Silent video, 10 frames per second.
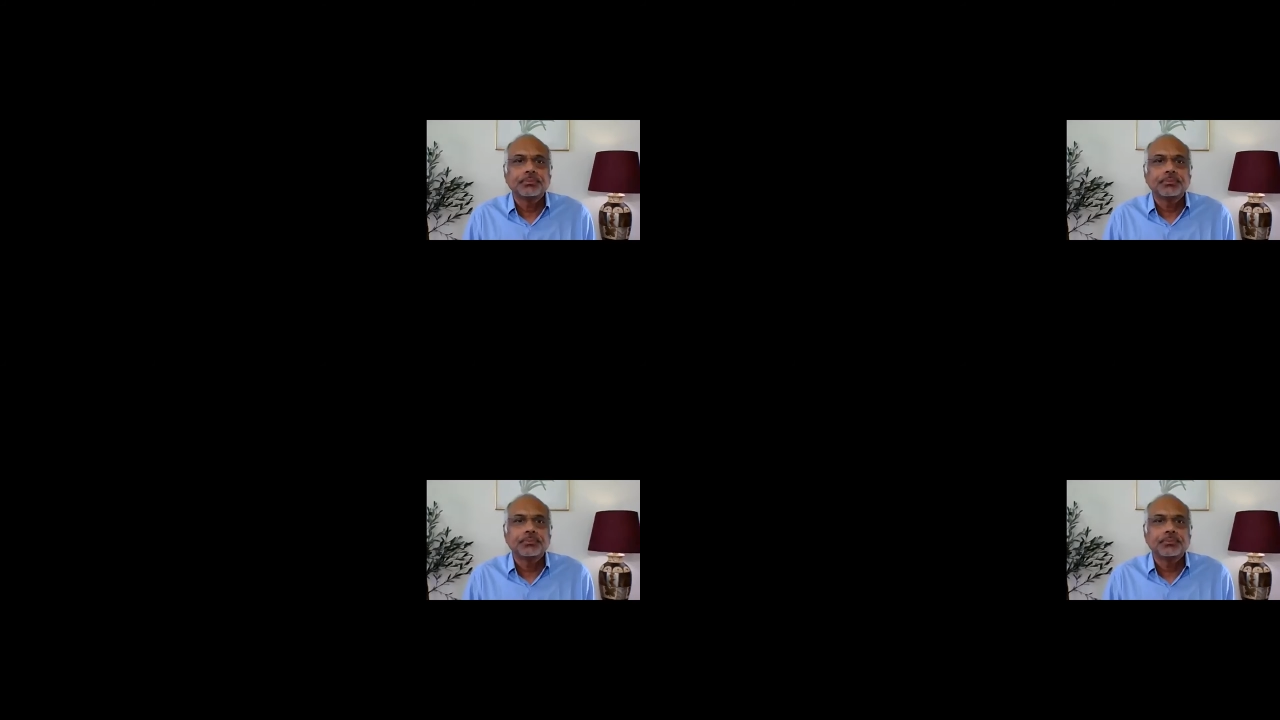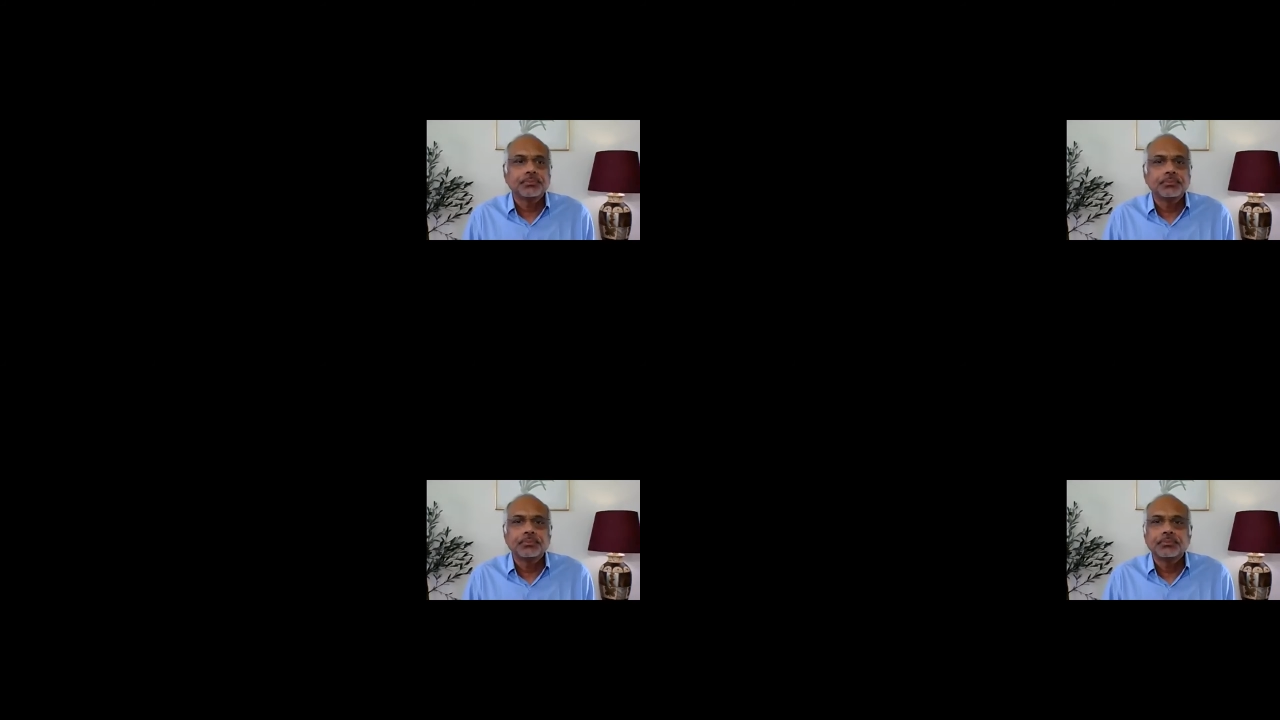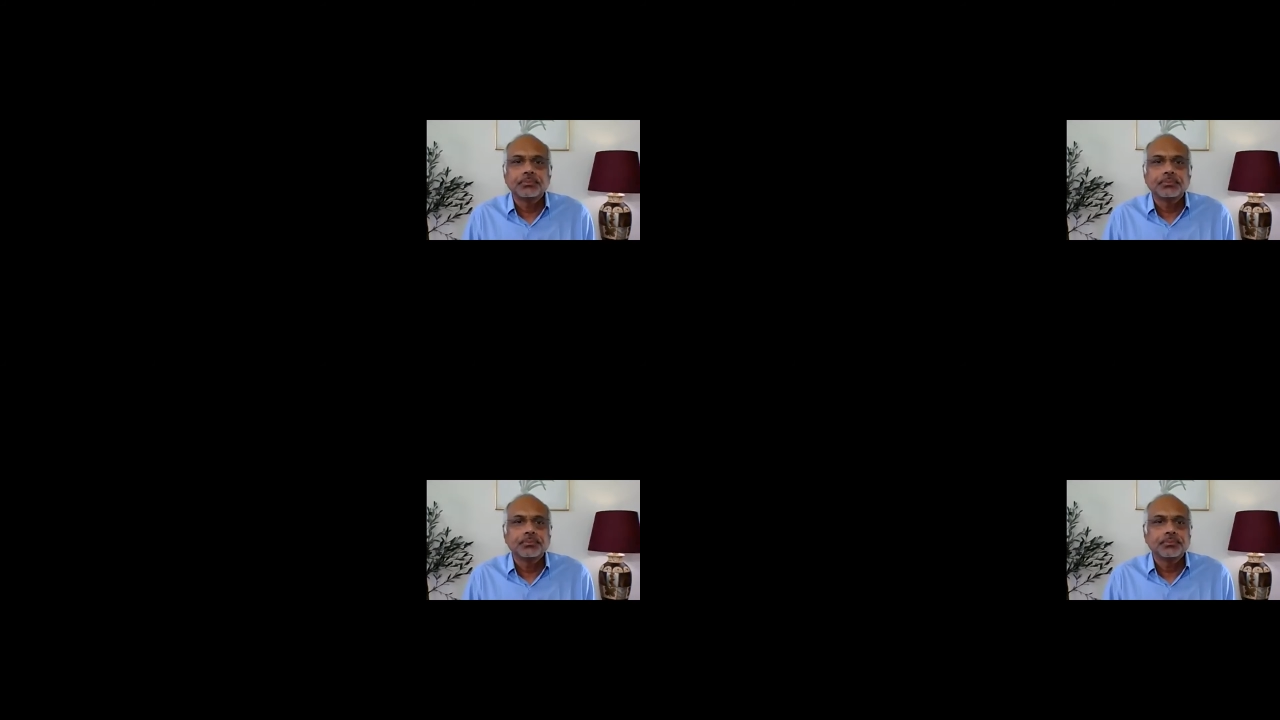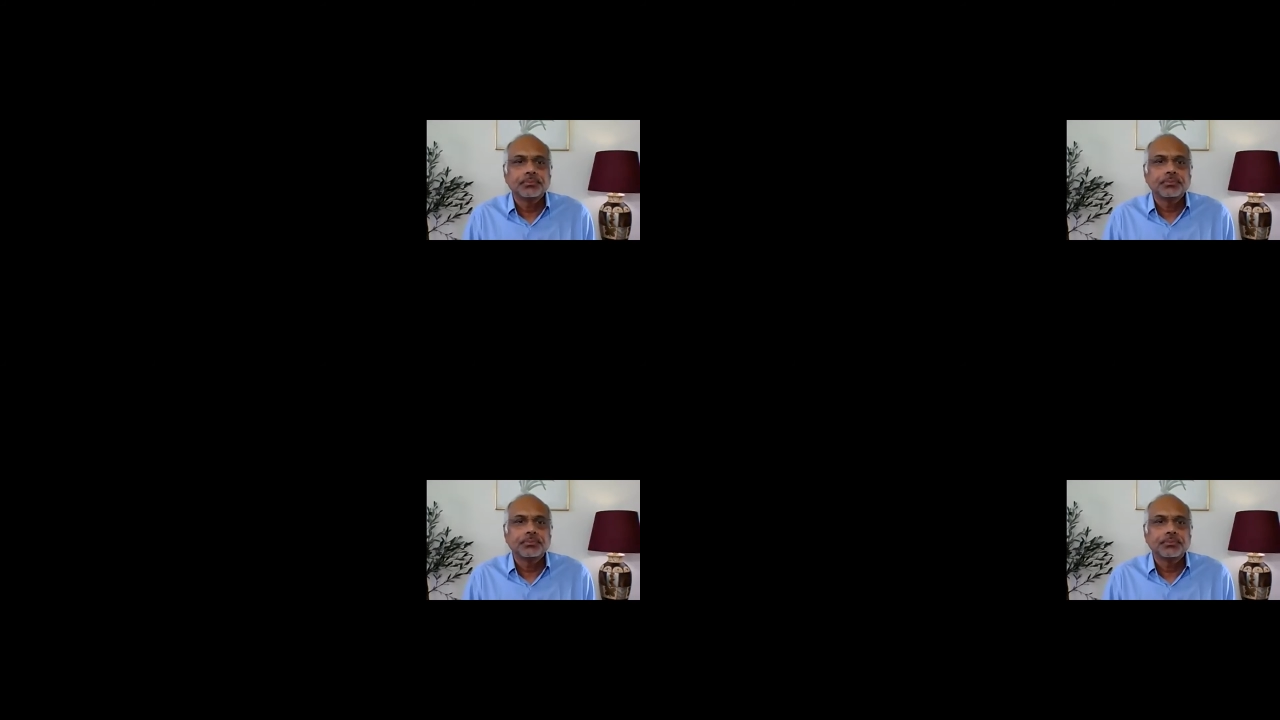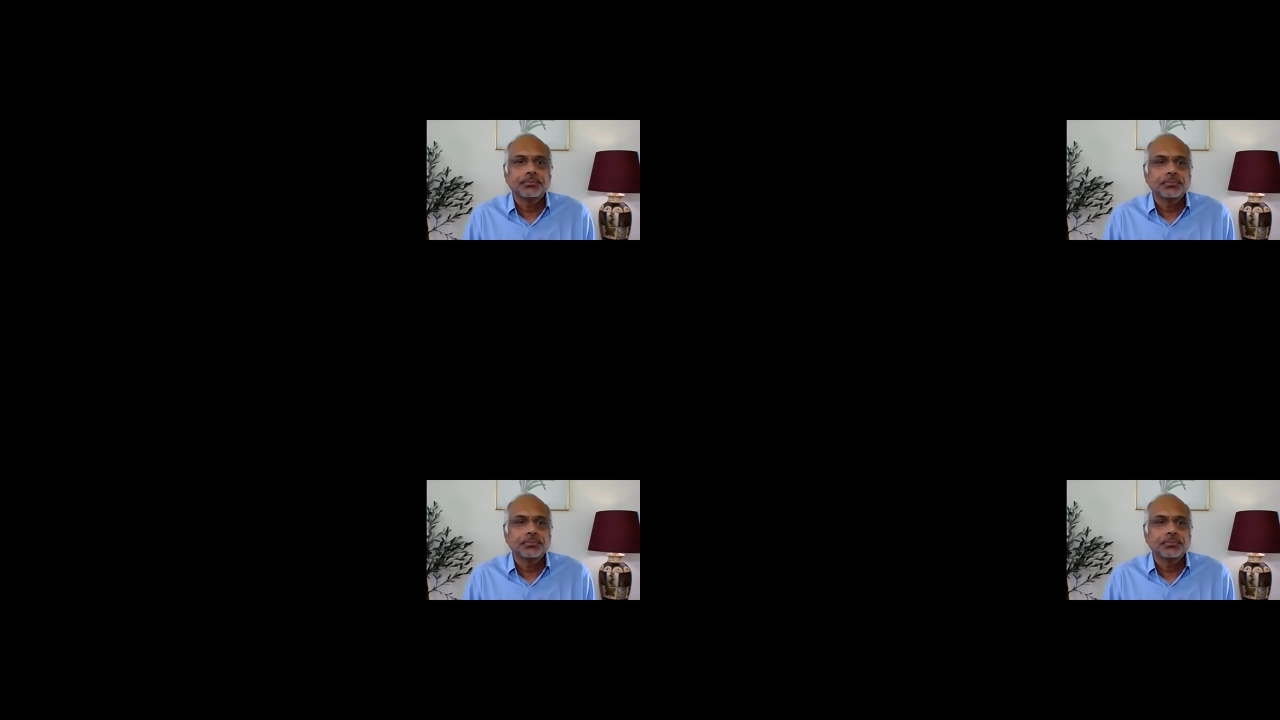Nobody speaks.